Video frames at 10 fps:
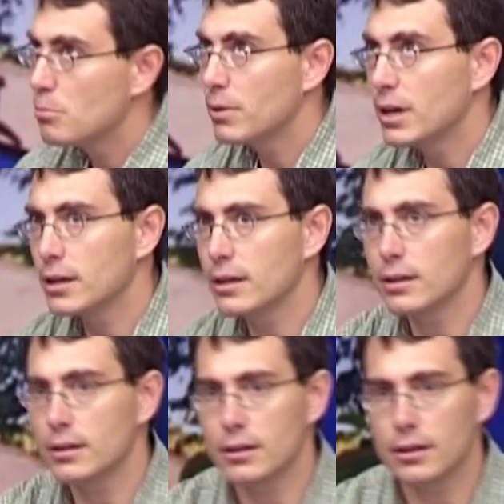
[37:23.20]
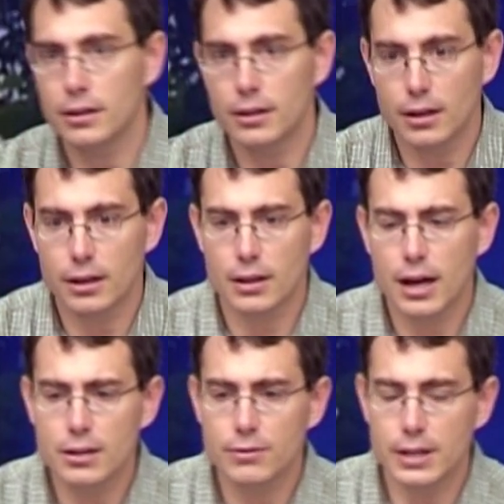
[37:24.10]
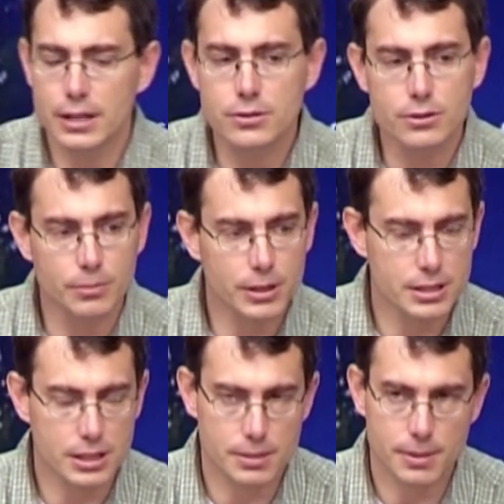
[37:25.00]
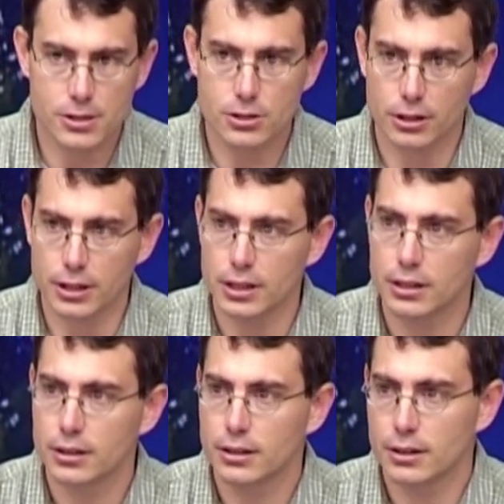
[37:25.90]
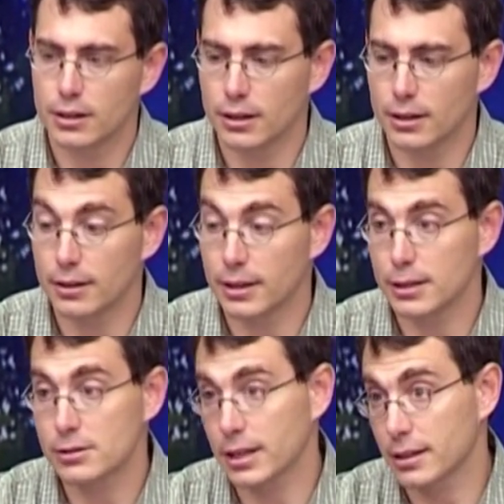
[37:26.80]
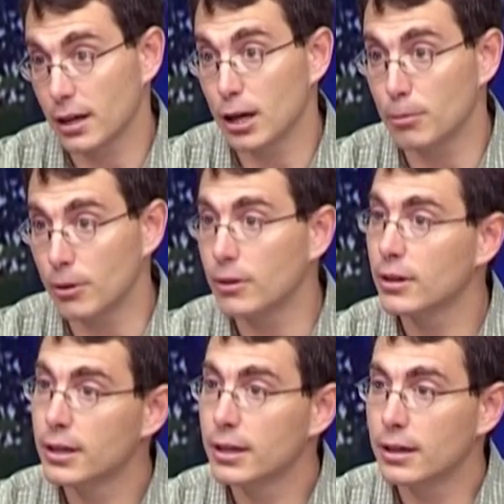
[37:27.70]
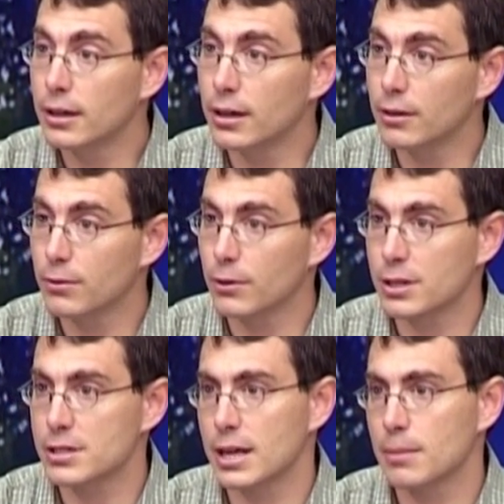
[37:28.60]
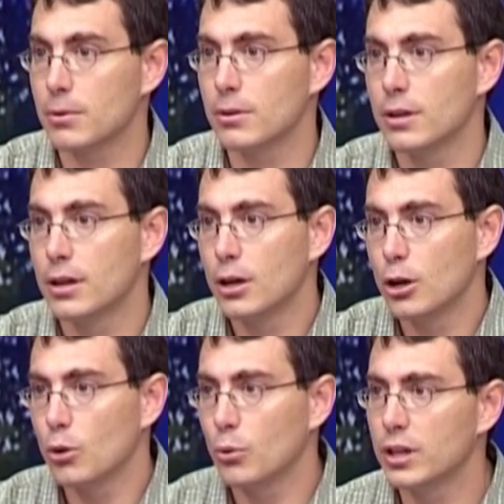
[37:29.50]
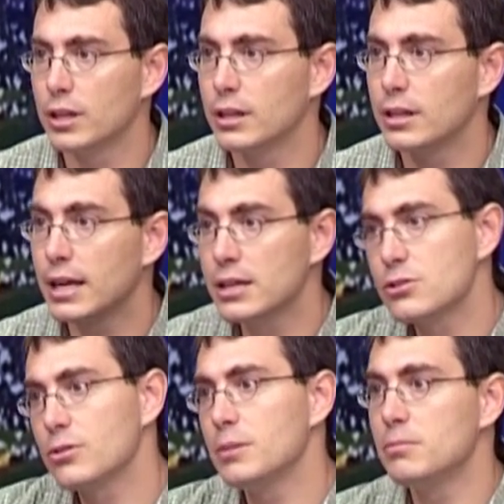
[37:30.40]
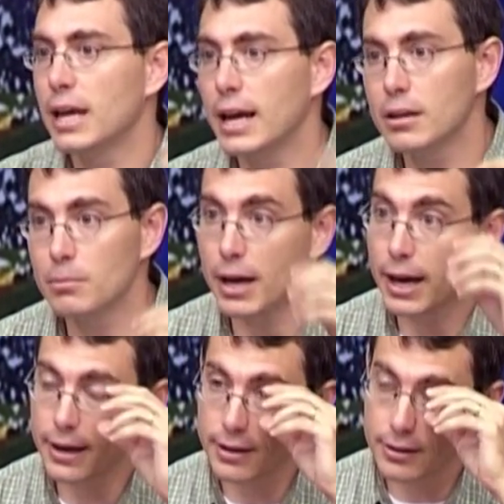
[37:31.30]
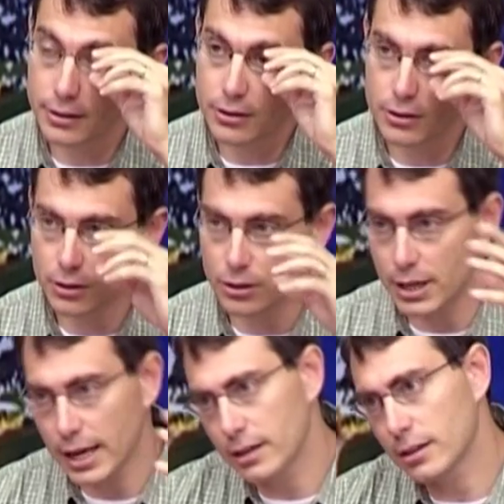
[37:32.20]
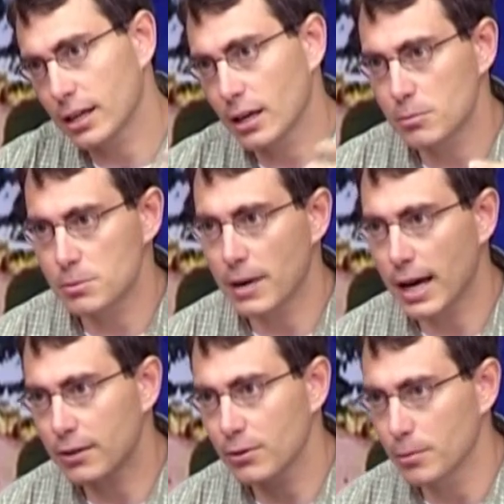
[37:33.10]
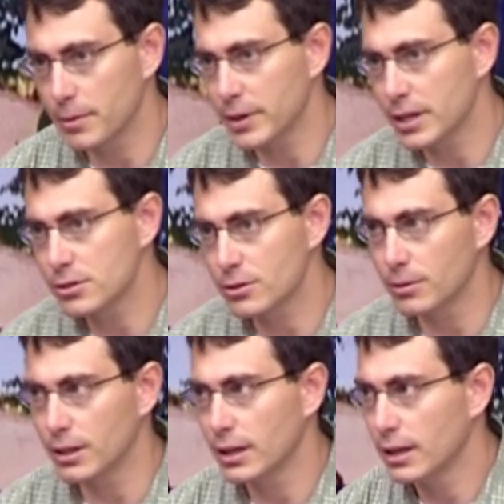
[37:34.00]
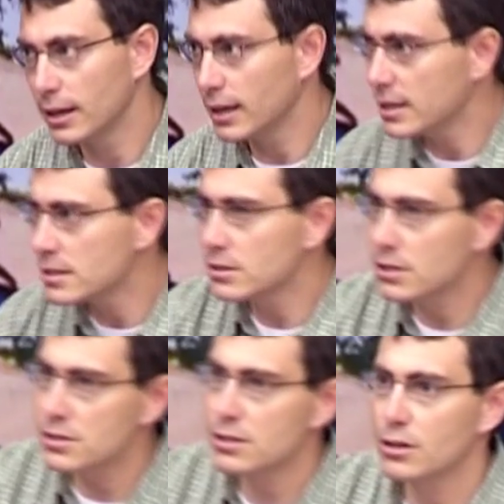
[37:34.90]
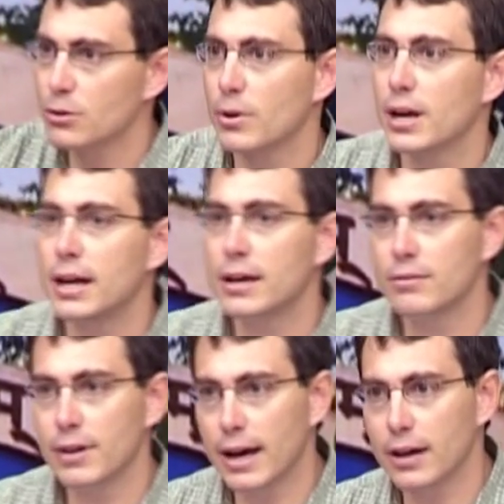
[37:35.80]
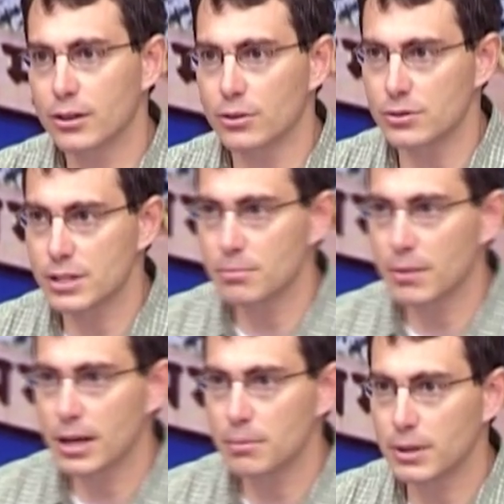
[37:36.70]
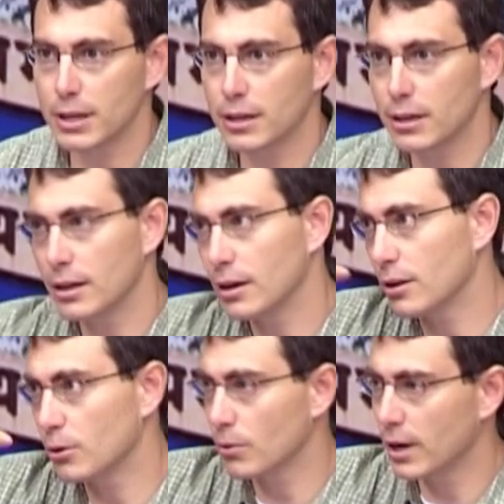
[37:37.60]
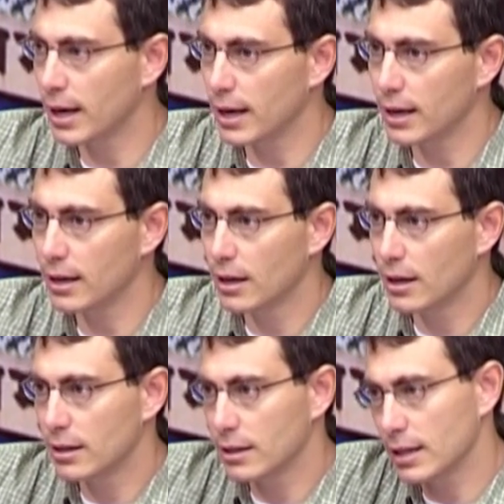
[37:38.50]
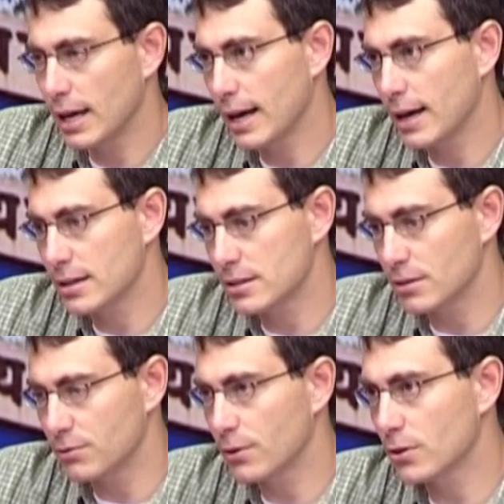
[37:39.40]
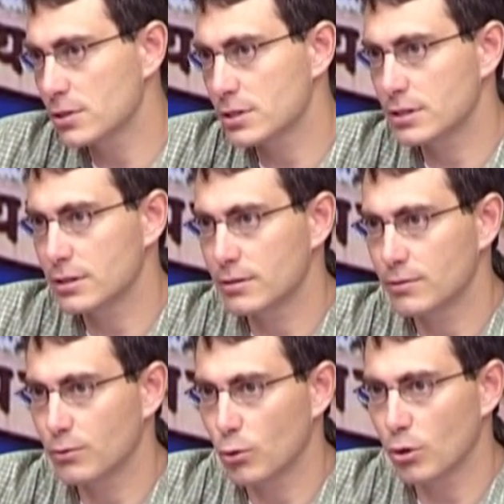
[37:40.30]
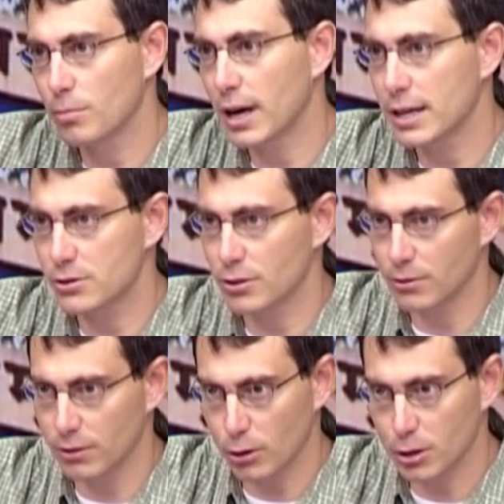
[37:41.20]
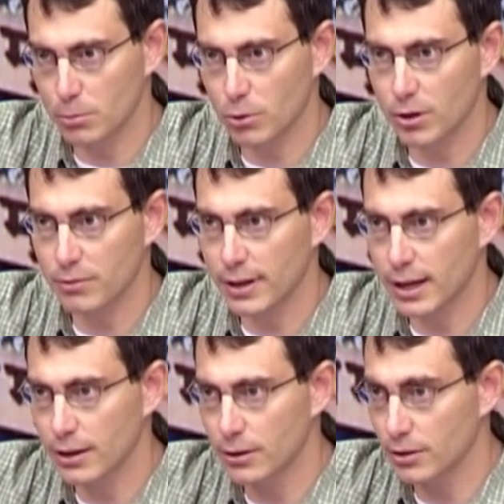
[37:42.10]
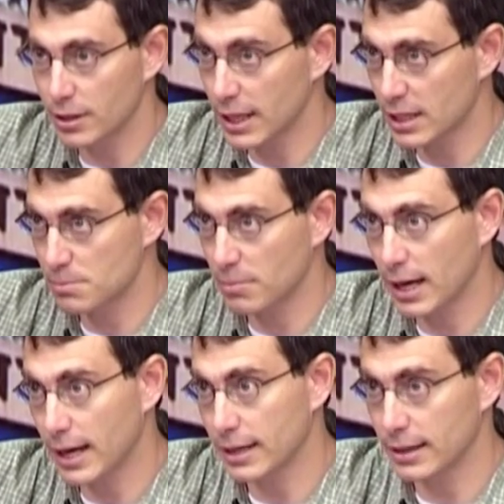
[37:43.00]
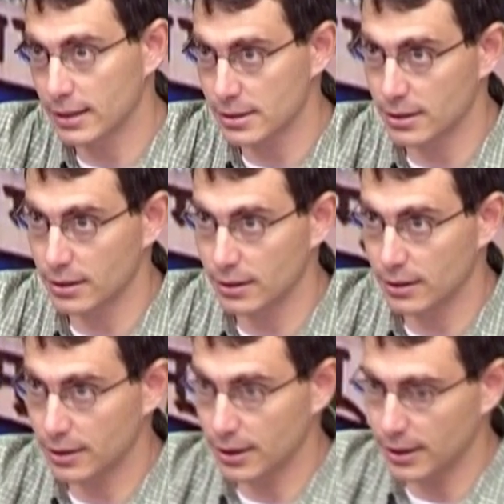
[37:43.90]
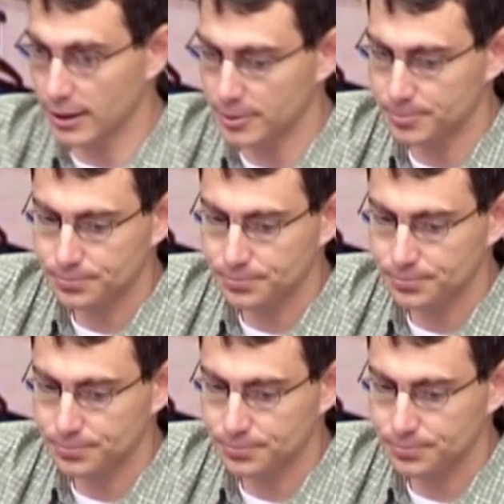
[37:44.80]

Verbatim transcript: but a lot of instruments, especially uh, things like the Hubble, uh, for example, when they stream data back, the data that comes back from an instrument isn't just an array of values. It may be an array that has the first four bytes are a floating point value, the next byte is an uh,